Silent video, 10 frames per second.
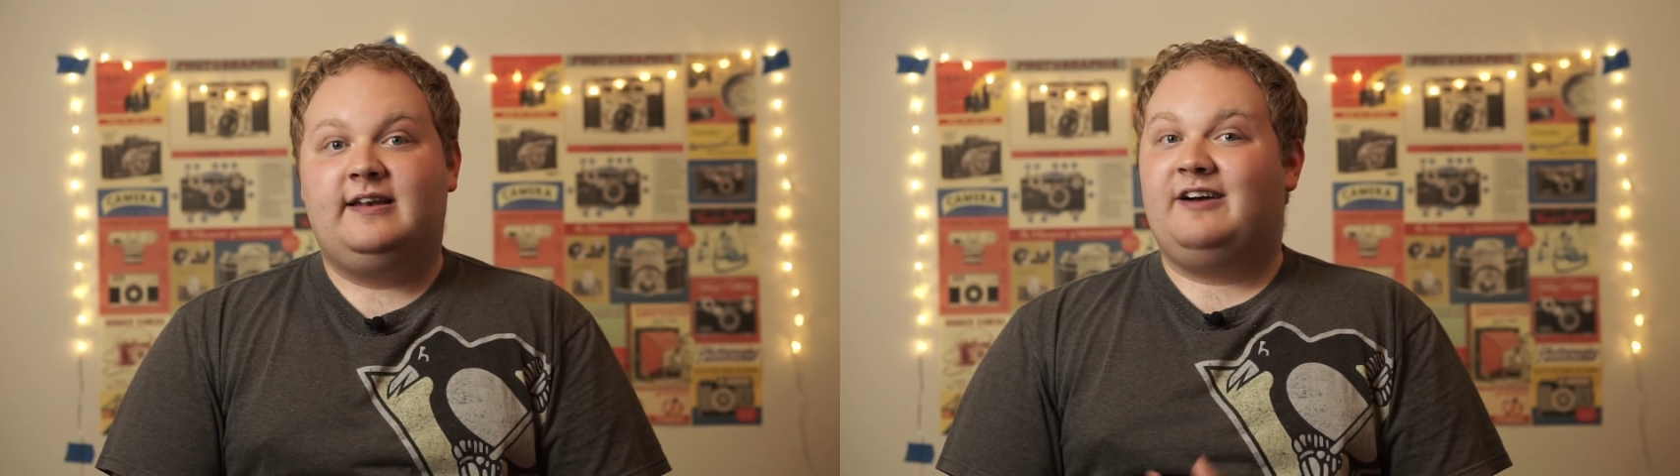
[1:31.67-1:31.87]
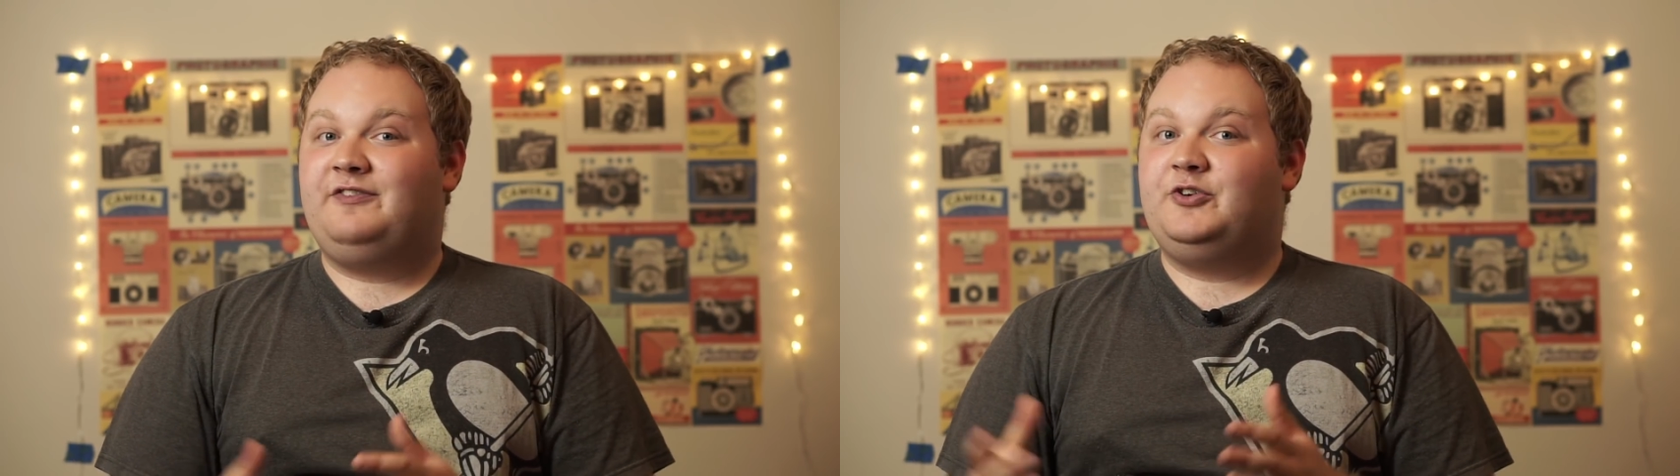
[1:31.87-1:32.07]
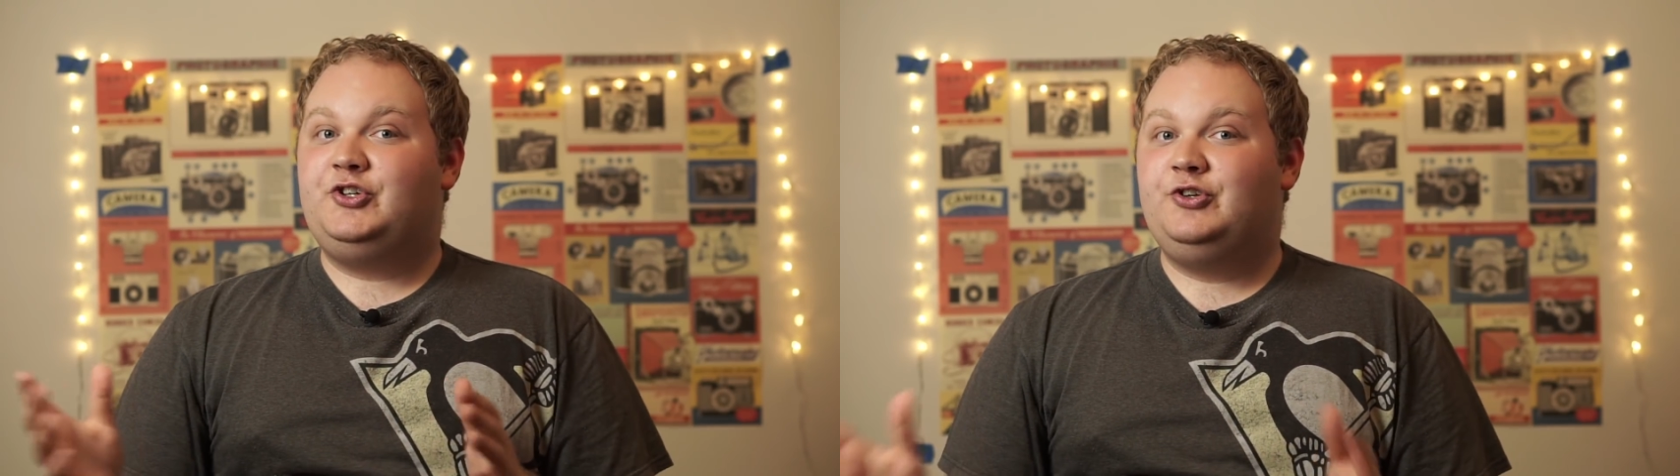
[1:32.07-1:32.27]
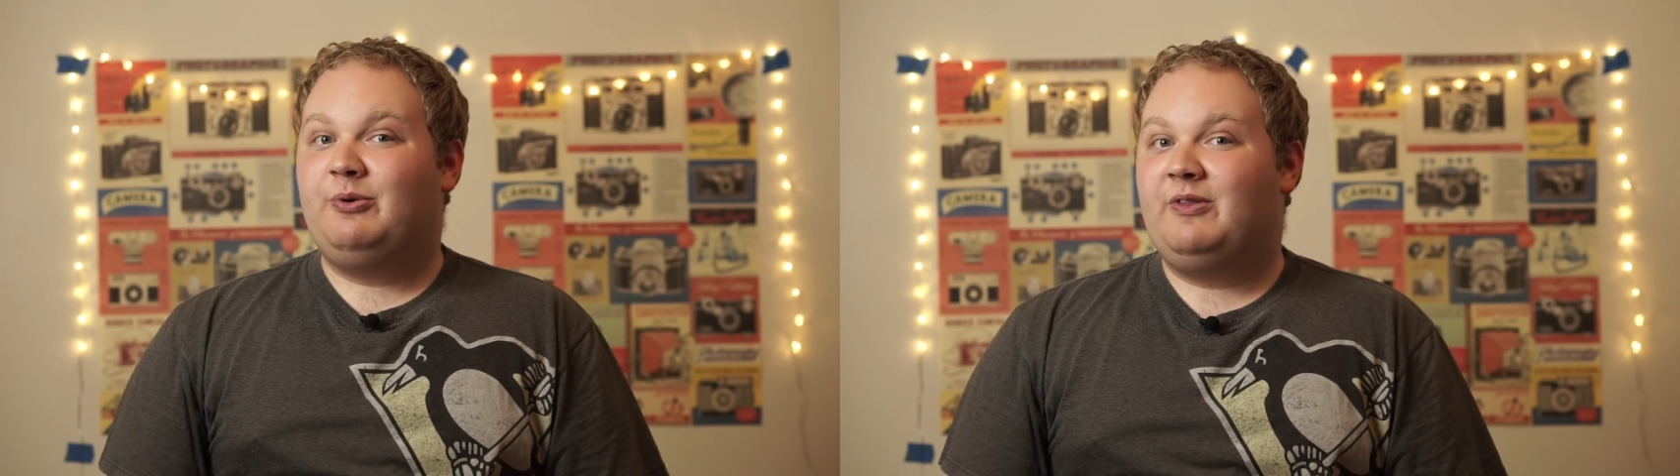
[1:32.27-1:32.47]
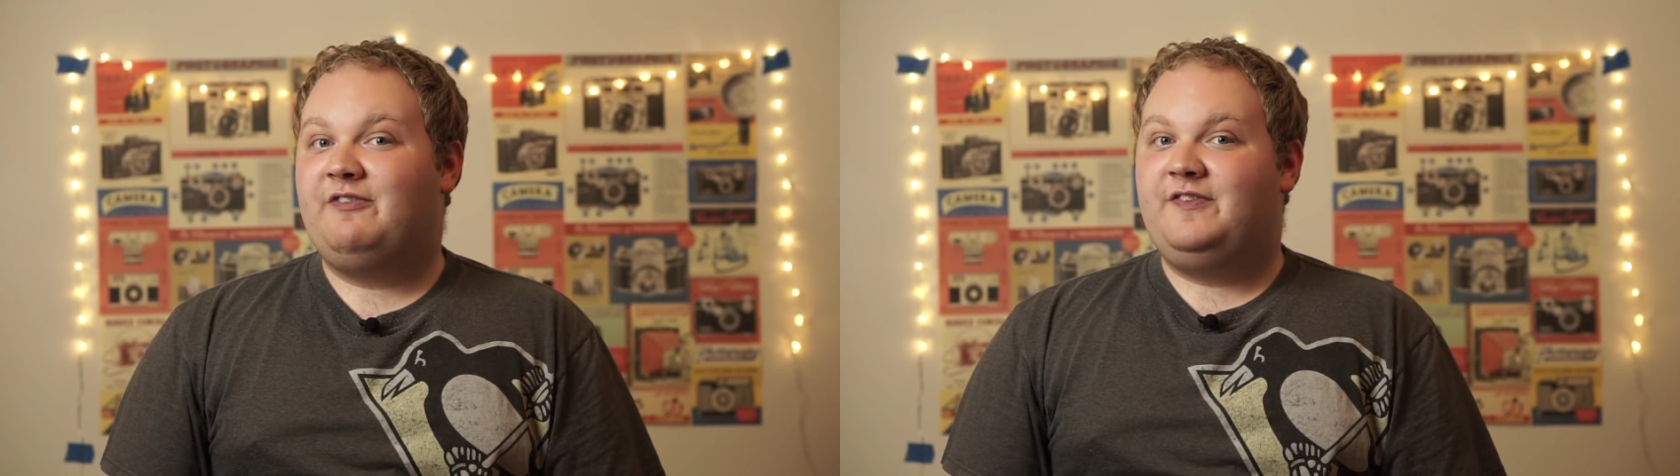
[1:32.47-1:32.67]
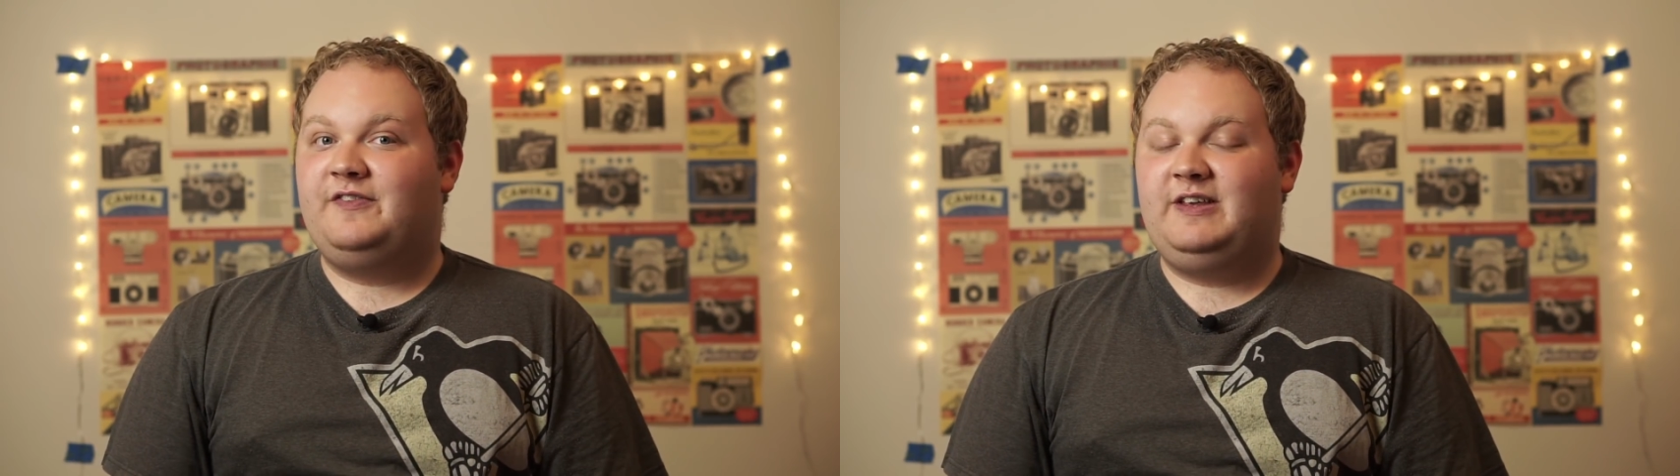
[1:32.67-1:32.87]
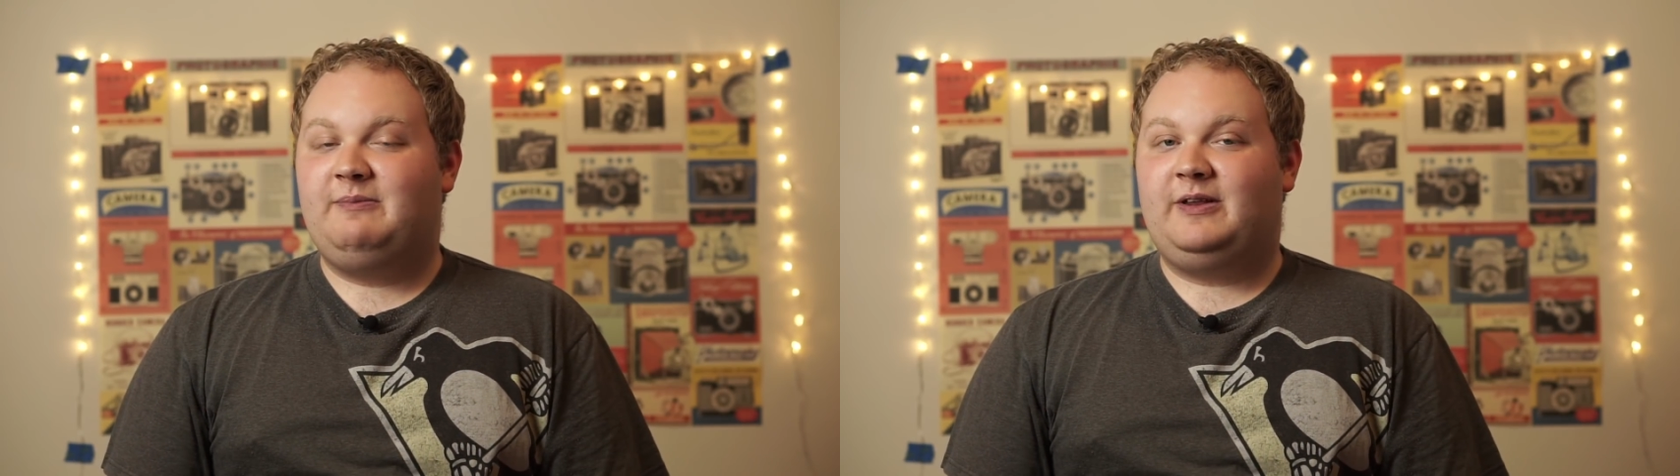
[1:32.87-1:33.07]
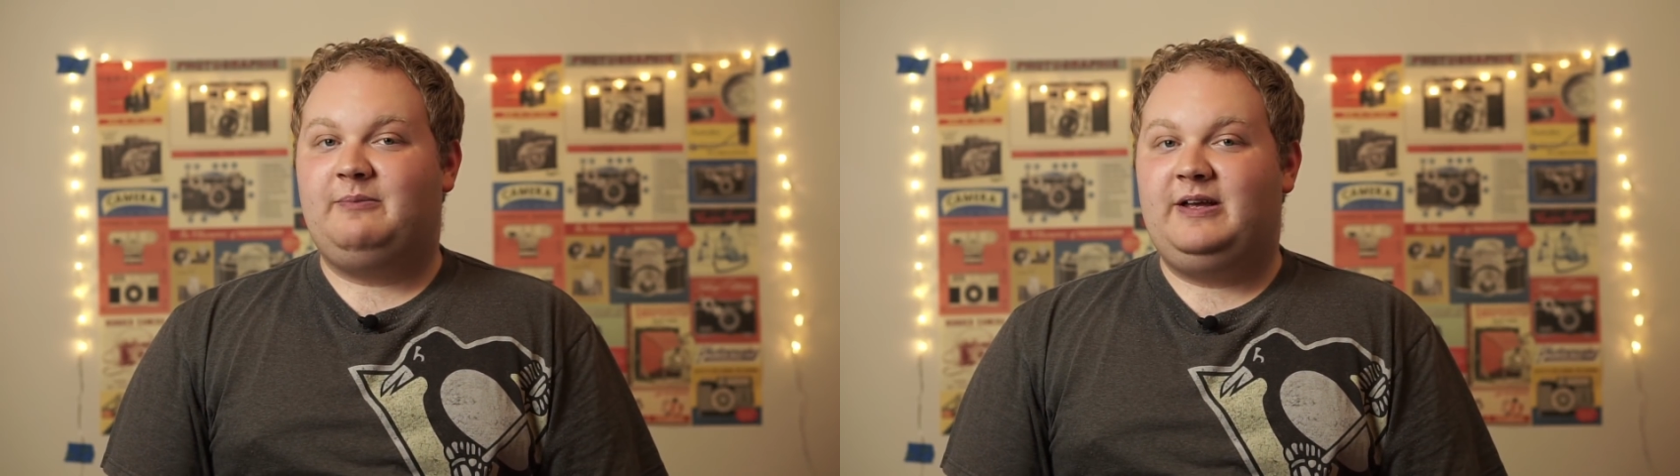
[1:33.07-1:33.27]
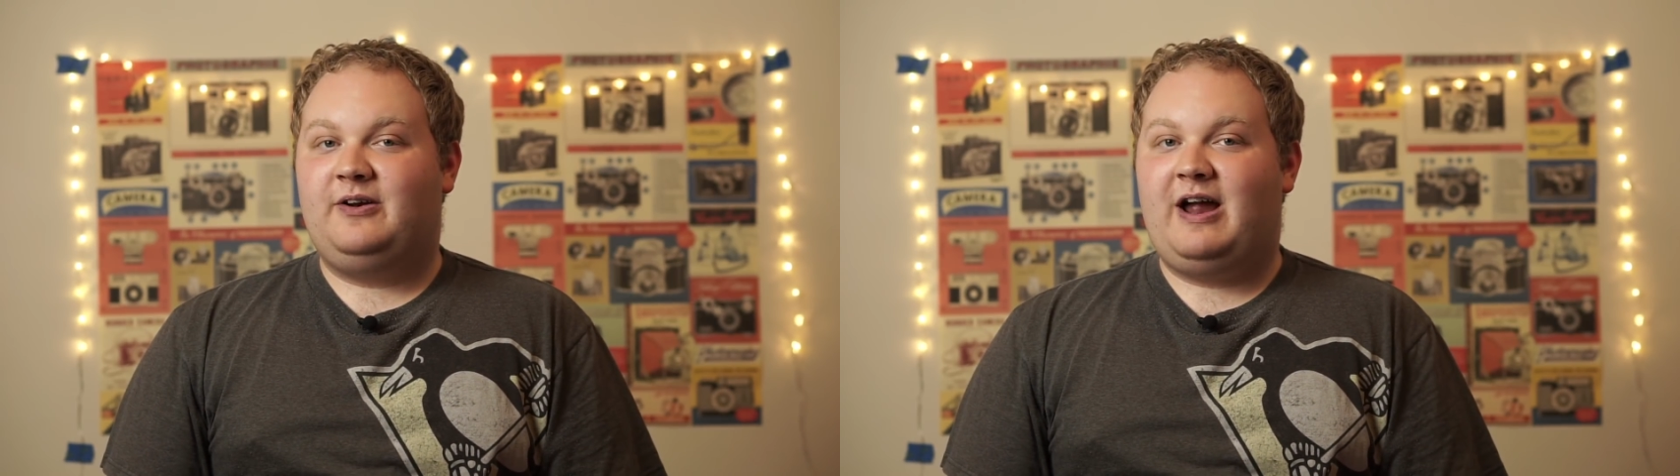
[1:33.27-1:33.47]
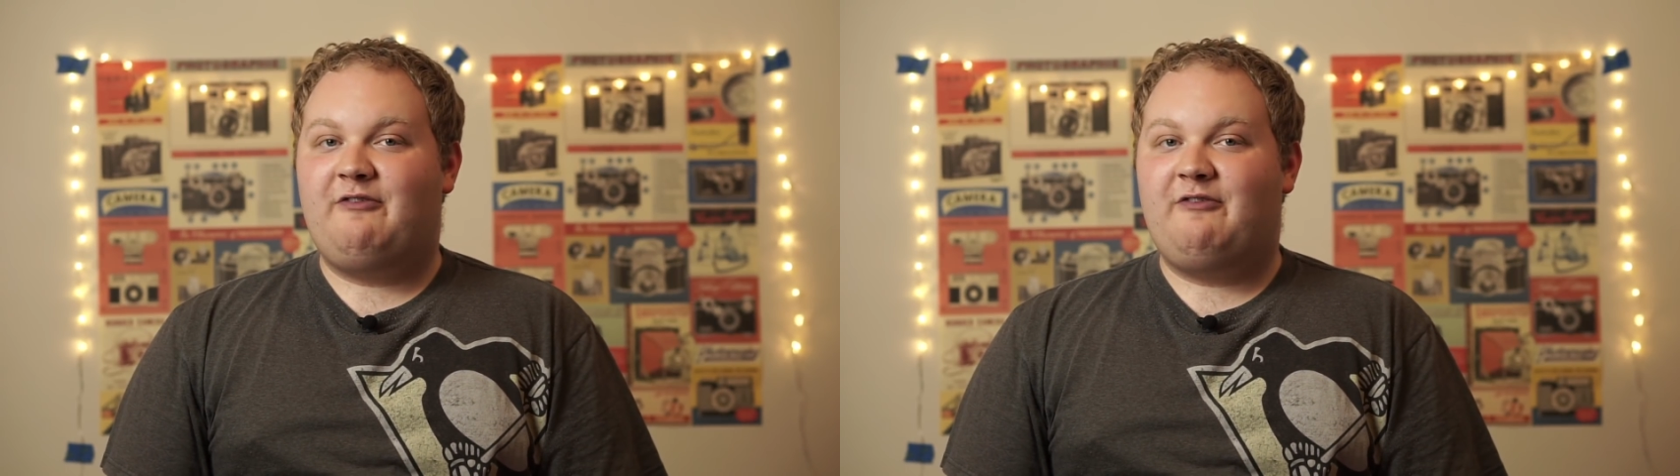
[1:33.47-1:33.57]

Now if you're shooting with a 50mm